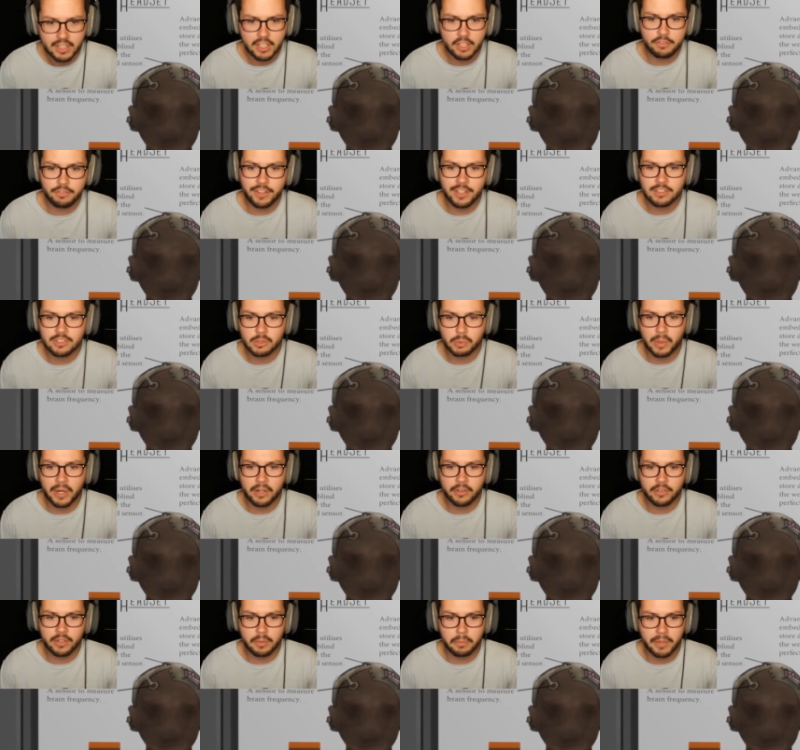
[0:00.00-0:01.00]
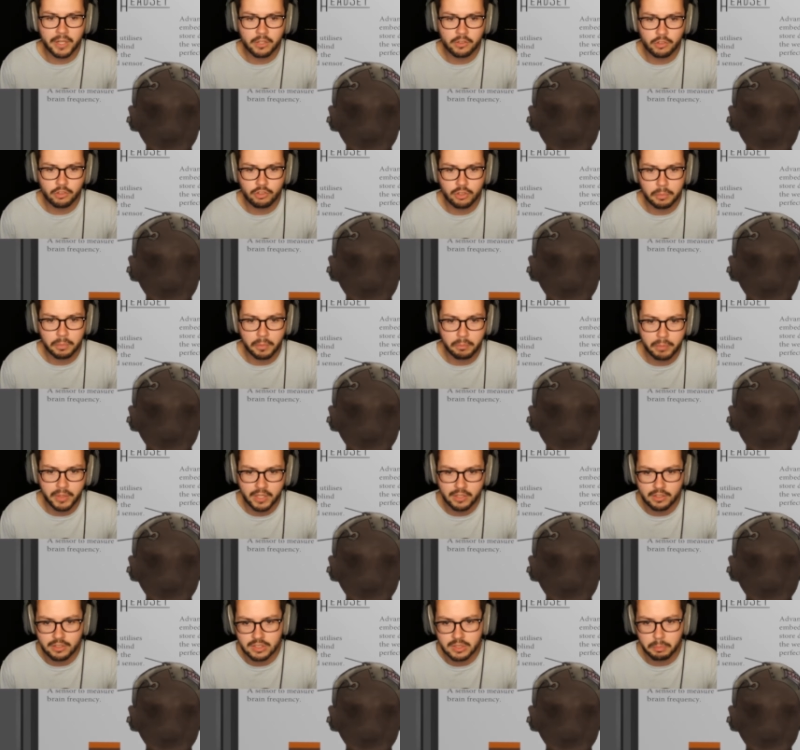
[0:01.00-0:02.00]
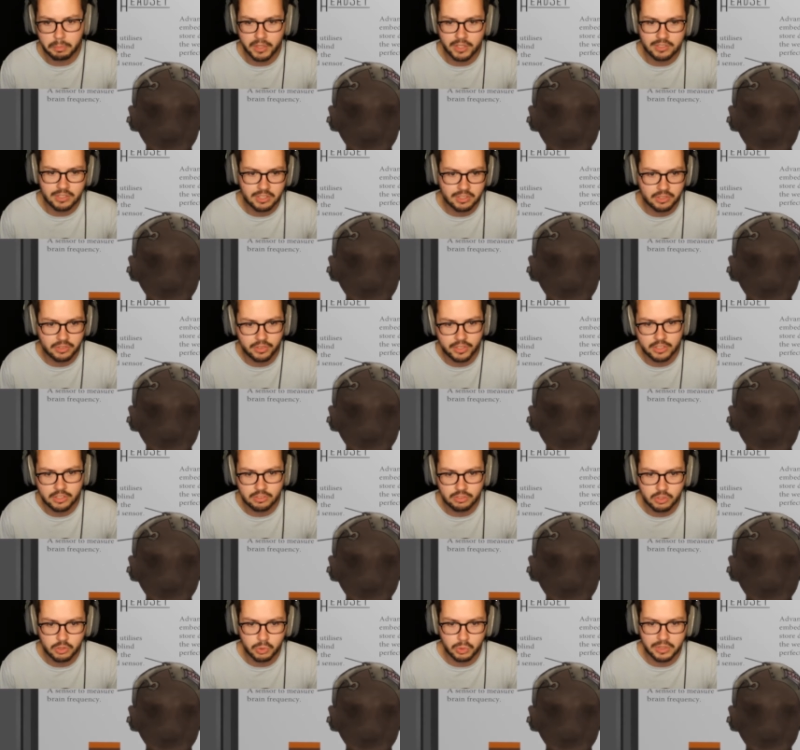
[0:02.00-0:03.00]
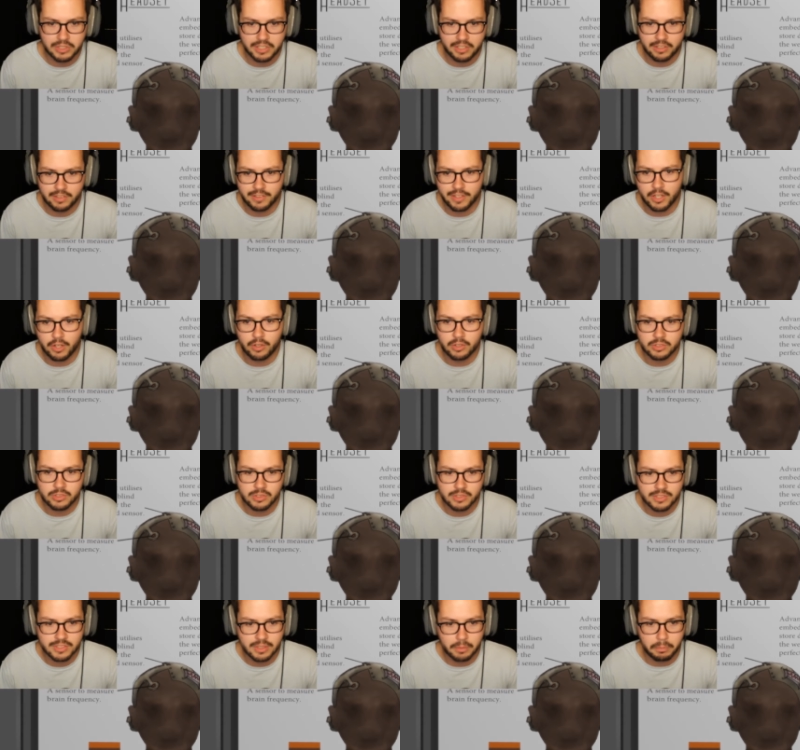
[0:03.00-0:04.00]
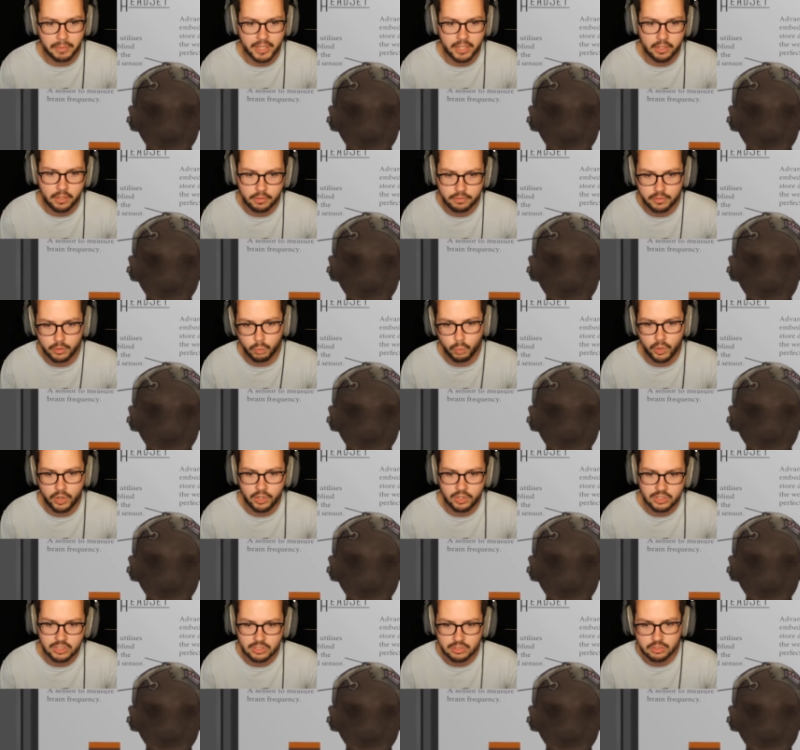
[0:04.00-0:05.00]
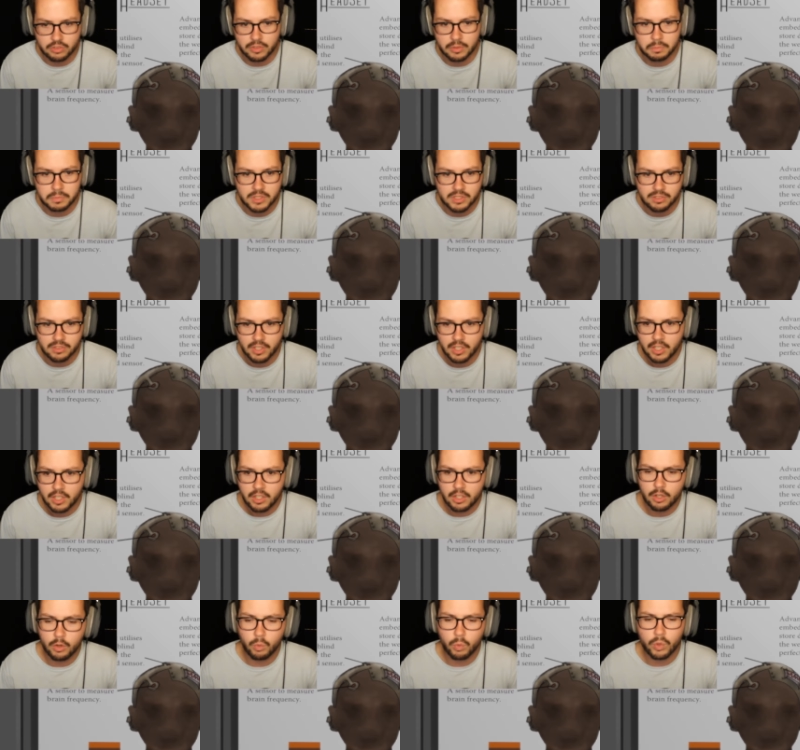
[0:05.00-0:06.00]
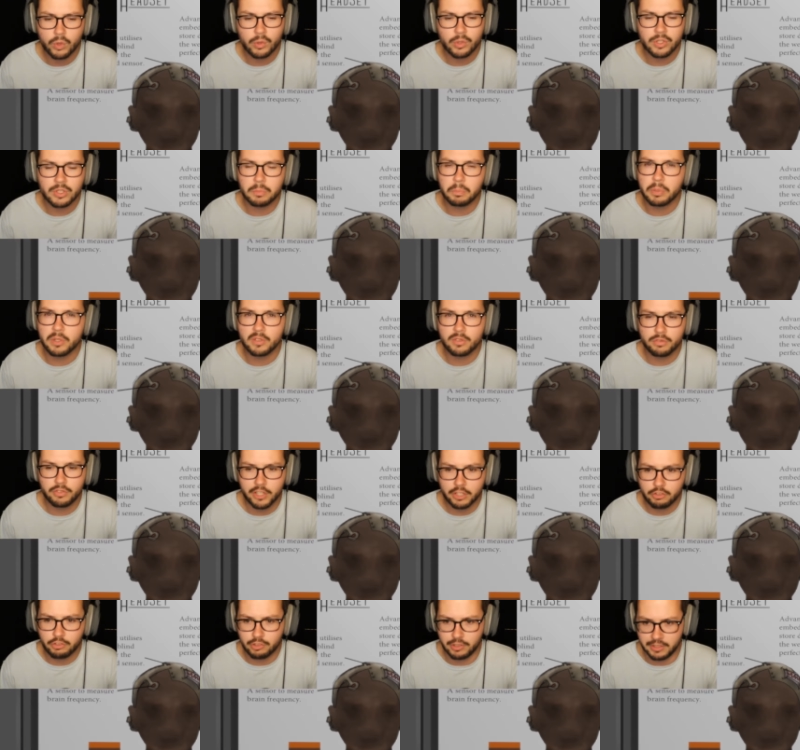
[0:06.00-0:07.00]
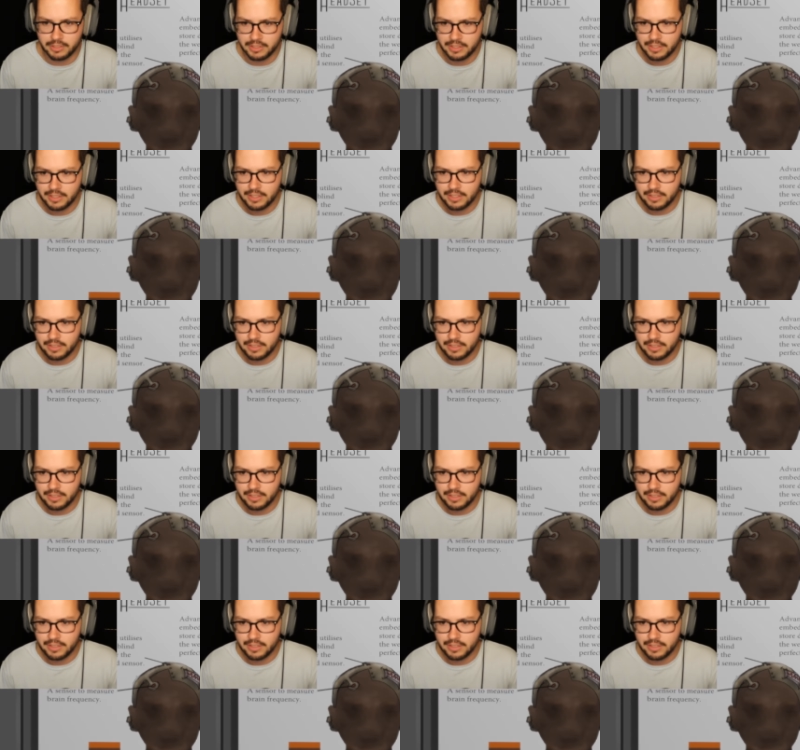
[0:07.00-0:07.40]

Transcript: Advanced wiring and microchip embed into base to collect and store data that alters the mind of the wearer to glimpse a world in perfection